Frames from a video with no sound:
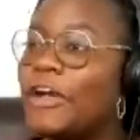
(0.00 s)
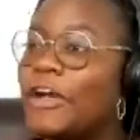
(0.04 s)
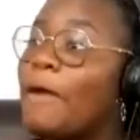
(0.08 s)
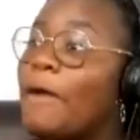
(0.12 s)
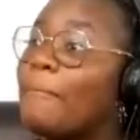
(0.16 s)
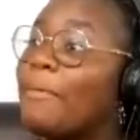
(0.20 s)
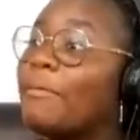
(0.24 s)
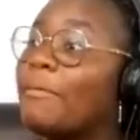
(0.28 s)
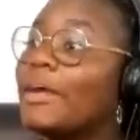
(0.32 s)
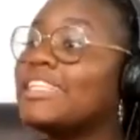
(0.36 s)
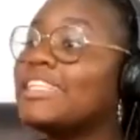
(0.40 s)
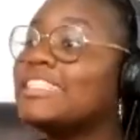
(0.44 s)

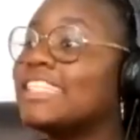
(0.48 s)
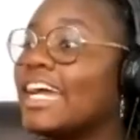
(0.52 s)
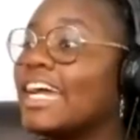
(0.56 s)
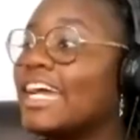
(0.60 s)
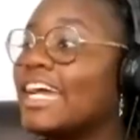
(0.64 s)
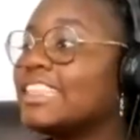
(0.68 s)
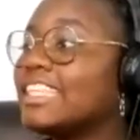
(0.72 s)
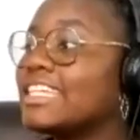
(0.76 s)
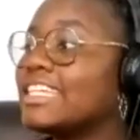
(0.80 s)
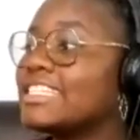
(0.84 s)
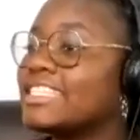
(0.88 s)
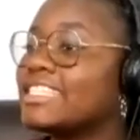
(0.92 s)
but my
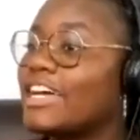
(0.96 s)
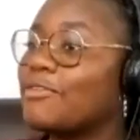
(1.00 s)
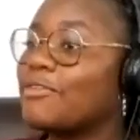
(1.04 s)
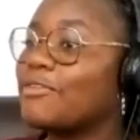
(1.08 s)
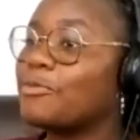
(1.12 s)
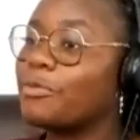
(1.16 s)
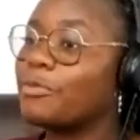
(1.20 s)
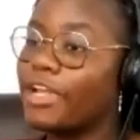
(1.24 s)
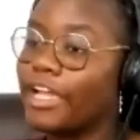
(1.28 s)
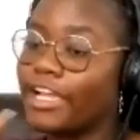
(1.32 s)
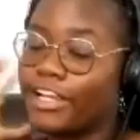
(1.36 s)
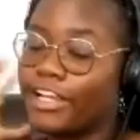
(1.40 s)
dad thinks
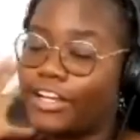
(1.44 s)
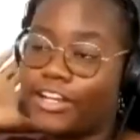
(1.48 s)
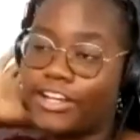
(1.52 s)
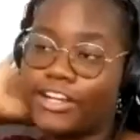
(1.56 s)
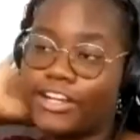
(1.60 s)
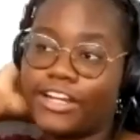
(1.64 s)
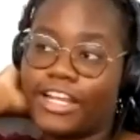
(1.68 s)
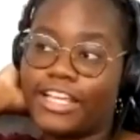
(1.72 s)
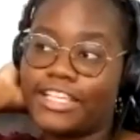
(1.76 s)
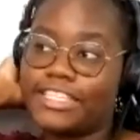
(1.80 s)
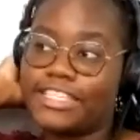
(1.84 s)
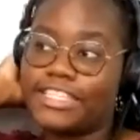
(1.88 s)
that
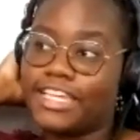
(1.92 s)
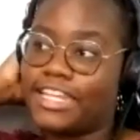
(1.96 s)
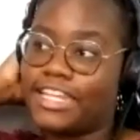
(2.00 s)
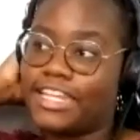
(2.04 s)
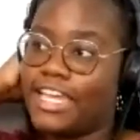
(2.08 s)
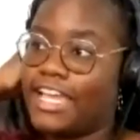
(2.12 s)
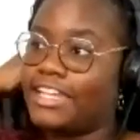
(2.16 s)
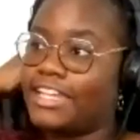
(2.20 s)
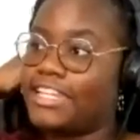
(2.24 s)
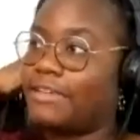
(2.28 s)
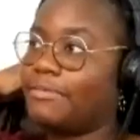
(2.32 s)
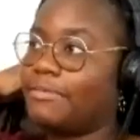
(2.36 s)
Wrecker is gonna
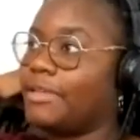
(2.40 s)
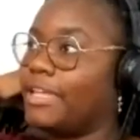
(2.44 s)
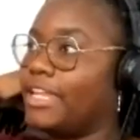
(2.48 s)
end up